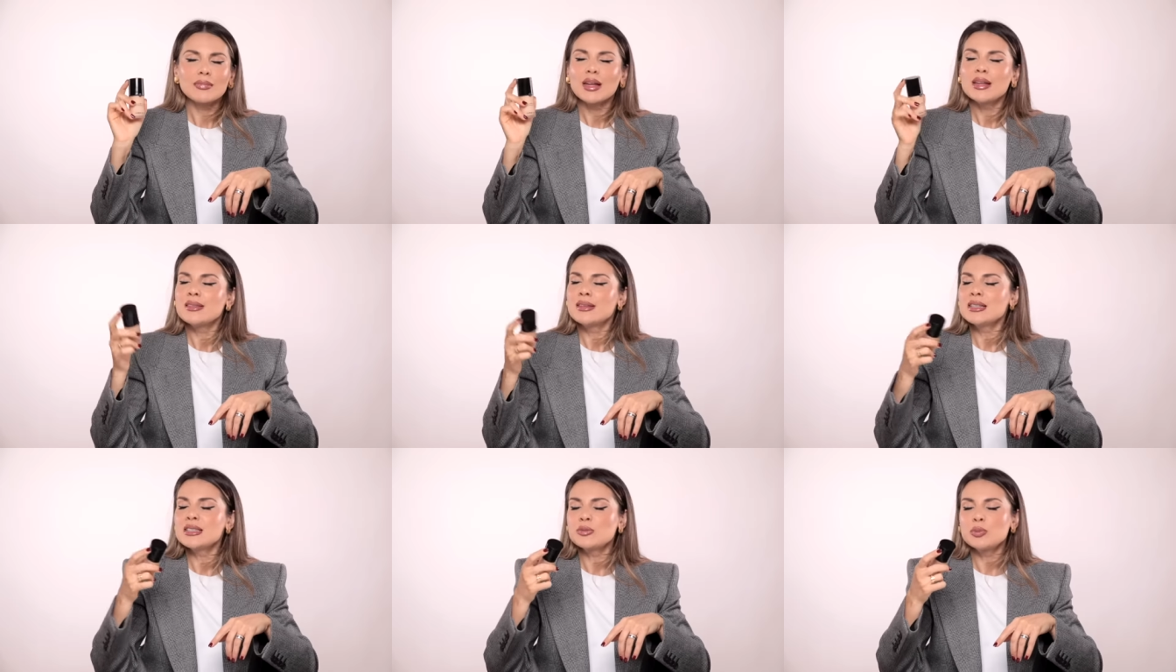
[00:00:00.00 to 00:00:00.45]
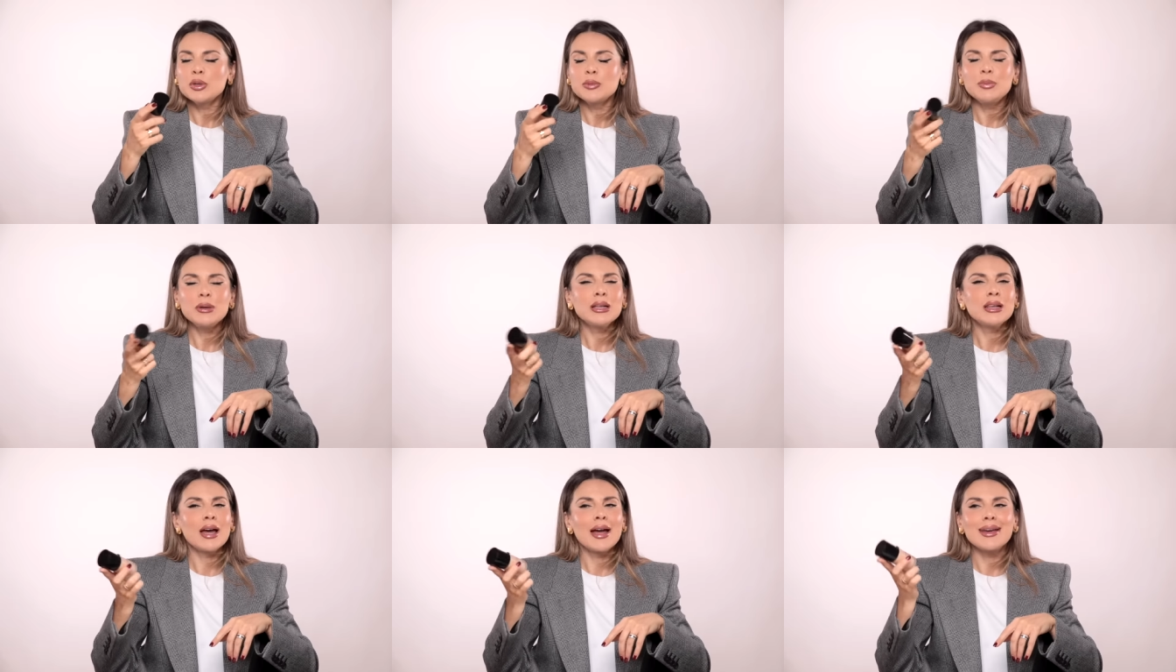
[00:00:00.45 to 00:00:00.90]
This would
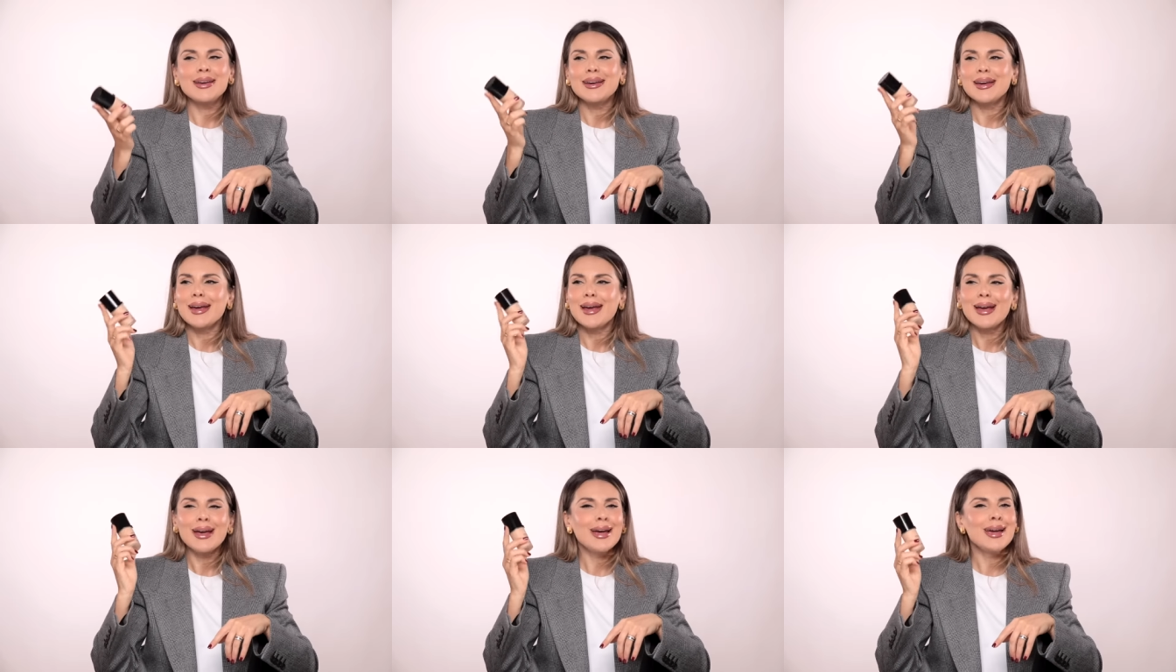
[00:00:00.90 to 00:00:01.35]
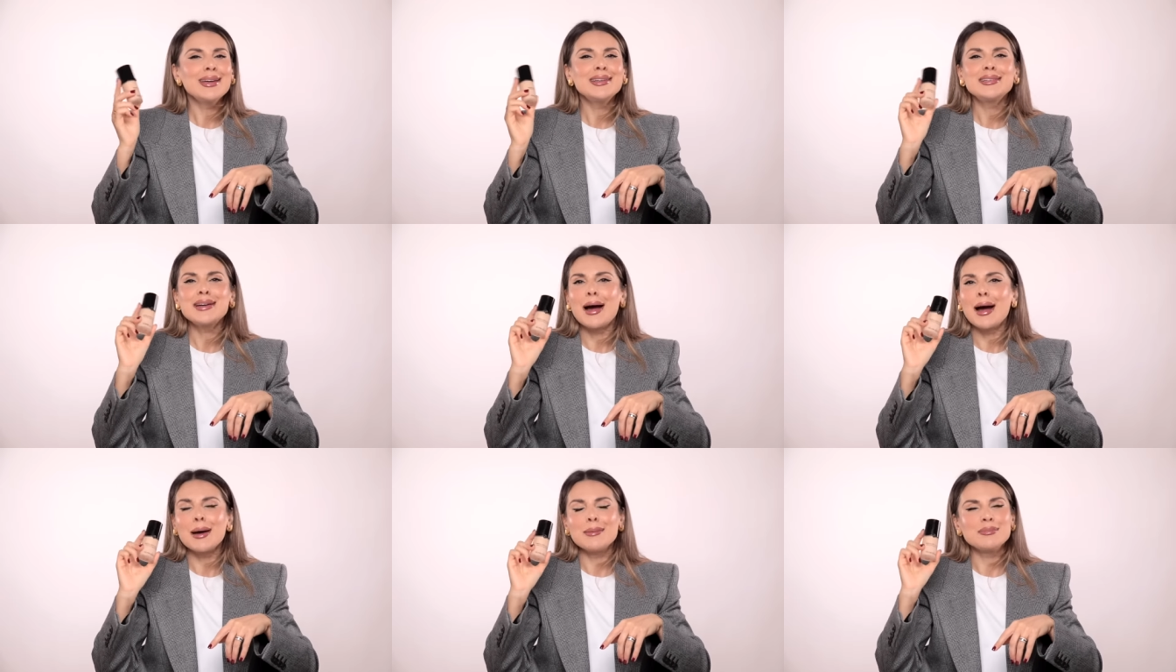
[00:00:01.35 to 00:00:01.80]
be like eight
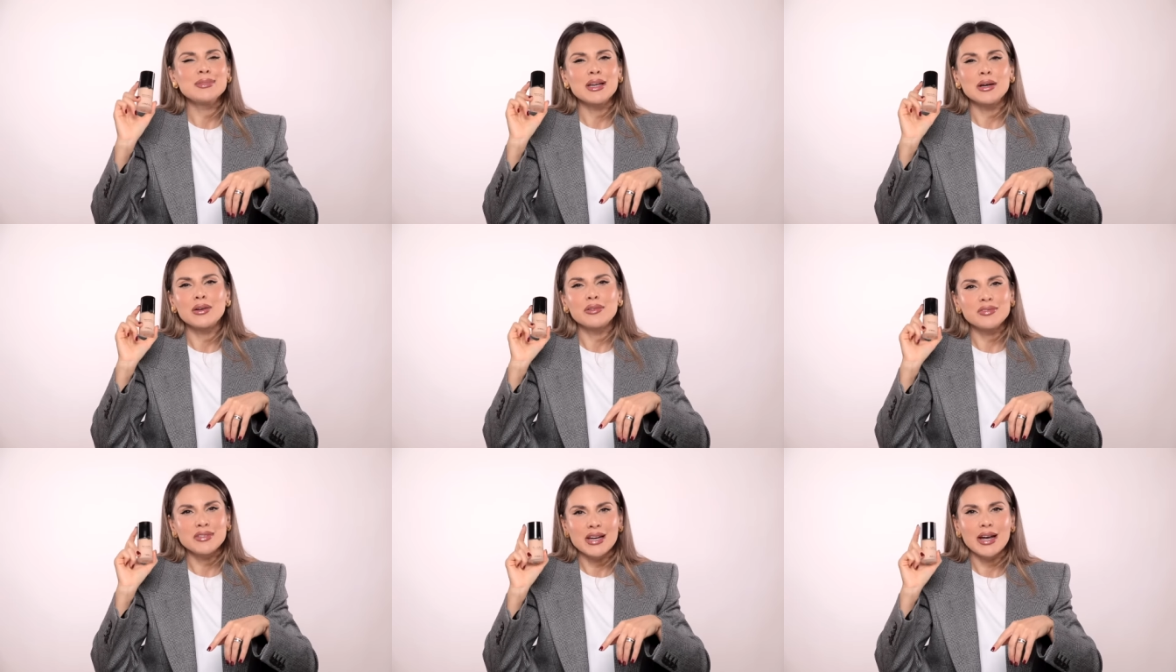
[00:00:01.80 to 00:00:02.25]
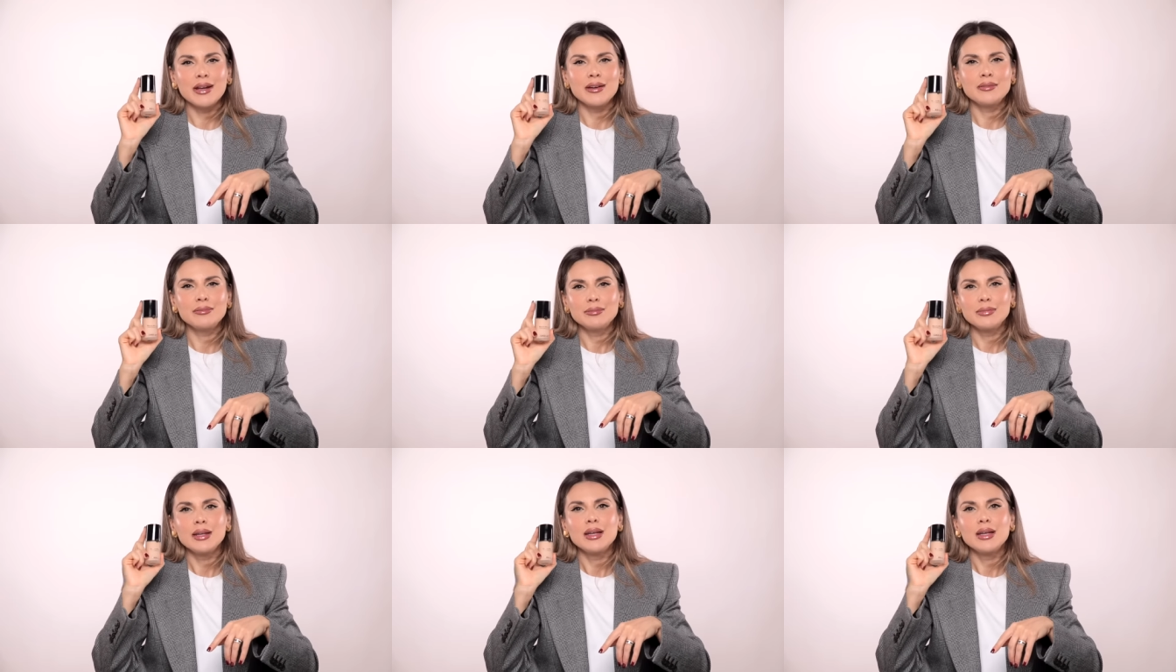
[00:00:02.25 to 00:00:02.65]
times out of ten